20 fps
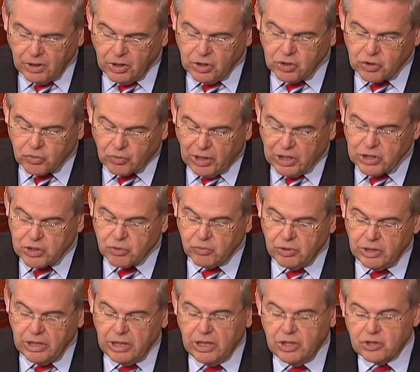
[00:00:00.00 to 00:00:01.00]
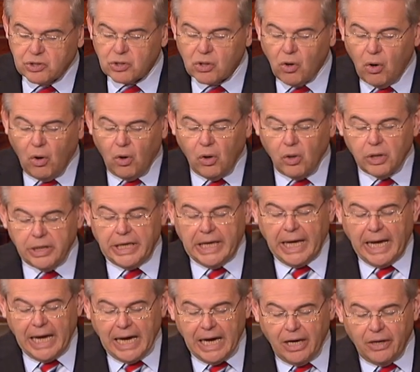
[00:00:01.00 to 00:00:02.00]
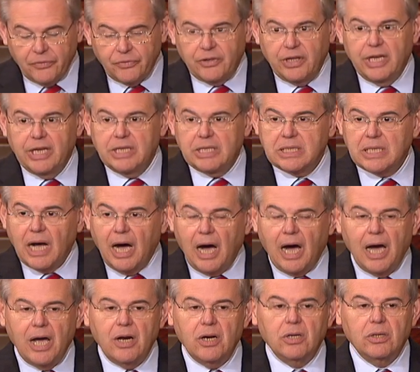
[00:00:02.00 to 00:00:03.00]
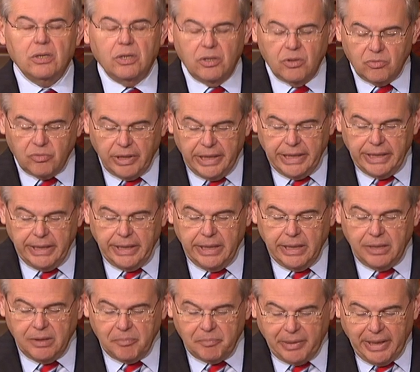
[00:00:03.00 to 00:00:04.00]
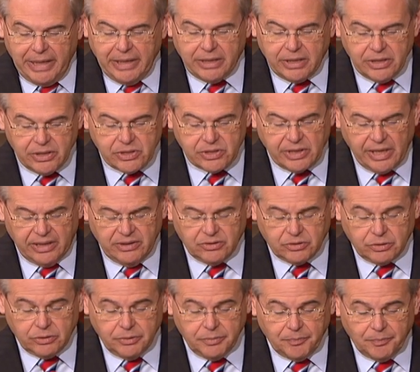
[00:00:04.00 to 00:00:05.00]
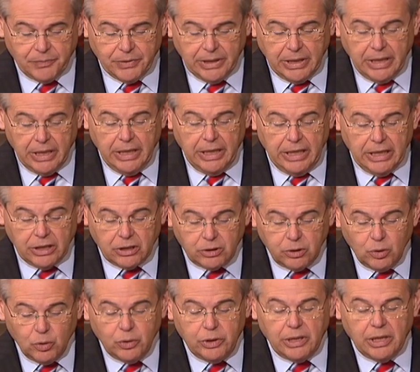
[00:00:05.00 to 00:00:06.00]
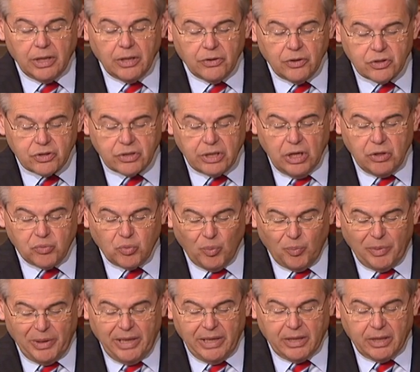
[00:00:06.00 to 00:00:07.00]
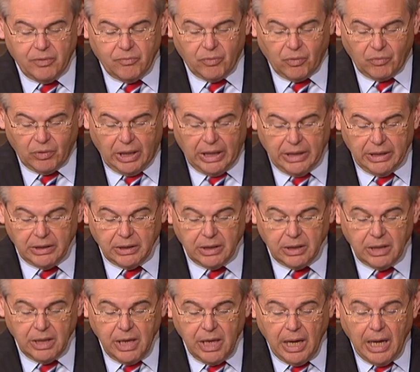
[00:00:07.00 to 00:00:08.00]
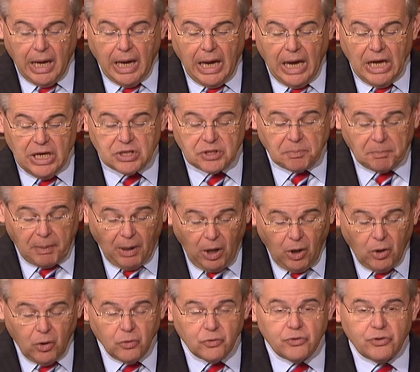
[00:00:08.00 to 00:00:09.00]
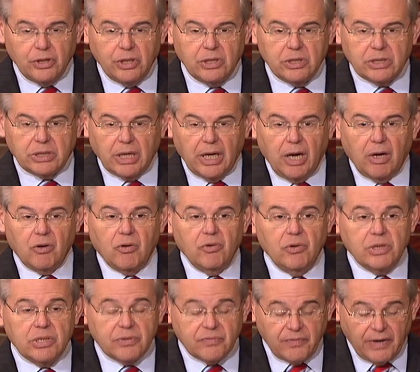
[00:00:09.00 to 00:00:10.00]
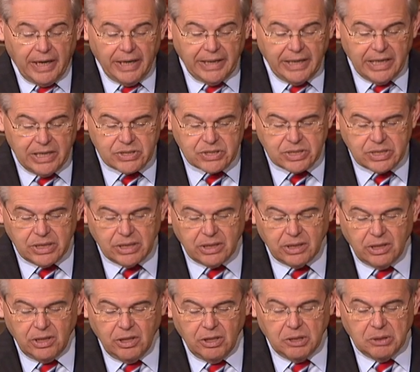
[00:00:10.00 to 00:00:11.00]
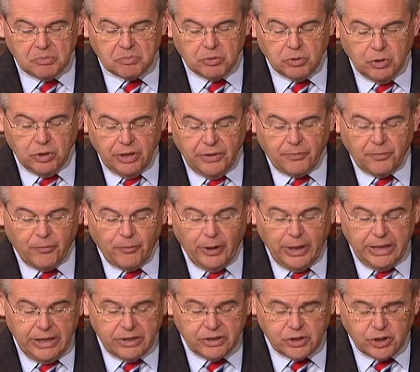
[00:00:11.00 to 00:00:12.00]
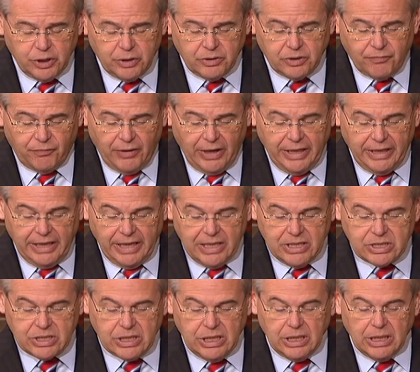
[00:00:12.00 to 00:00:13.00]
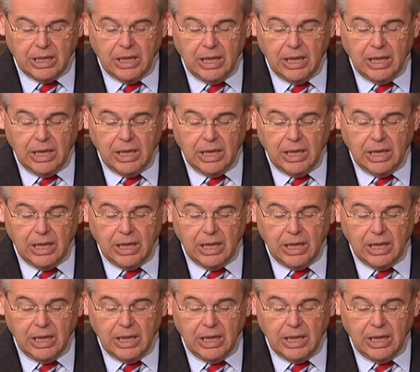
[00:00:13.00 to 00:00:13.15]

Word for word: "Treasury is calling out the entire Iranian banking sector, including the Central Bank of Iran, as posing terrorist financing, proliferation financing,